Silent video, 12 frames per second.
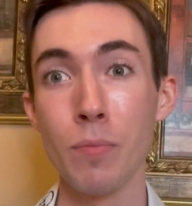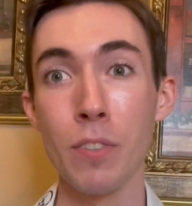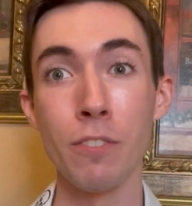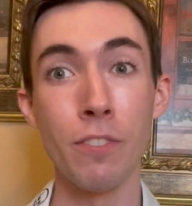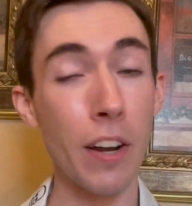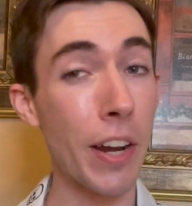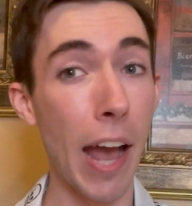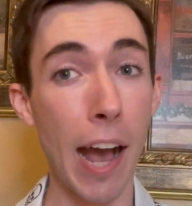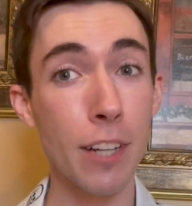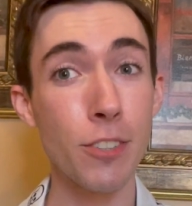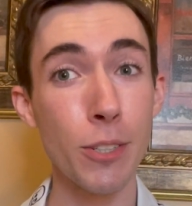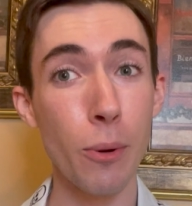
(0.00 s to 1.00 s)
very
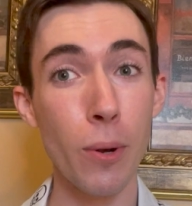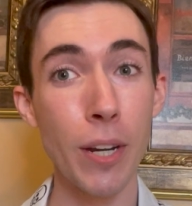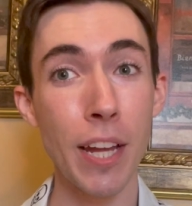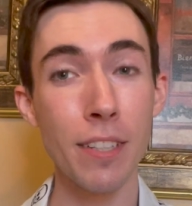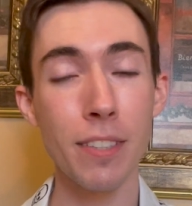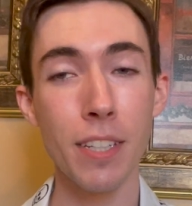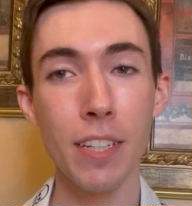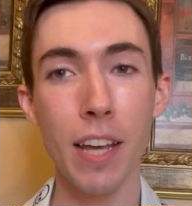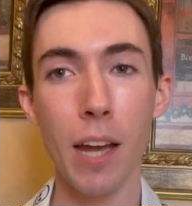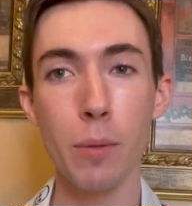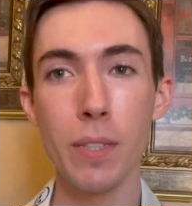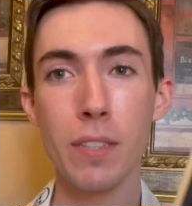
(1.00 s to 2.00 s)
action-oriented,
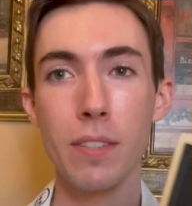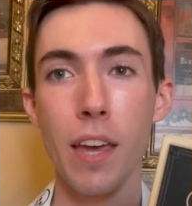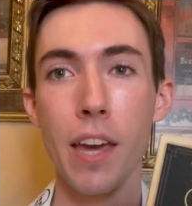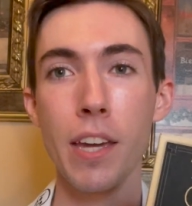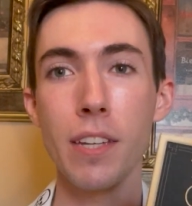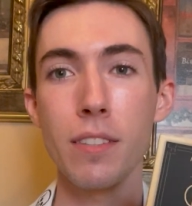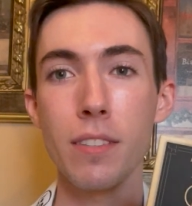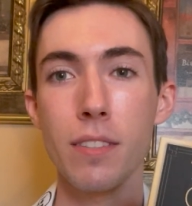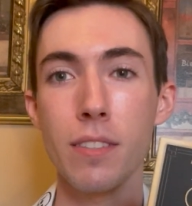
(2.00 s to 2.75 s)
I would say.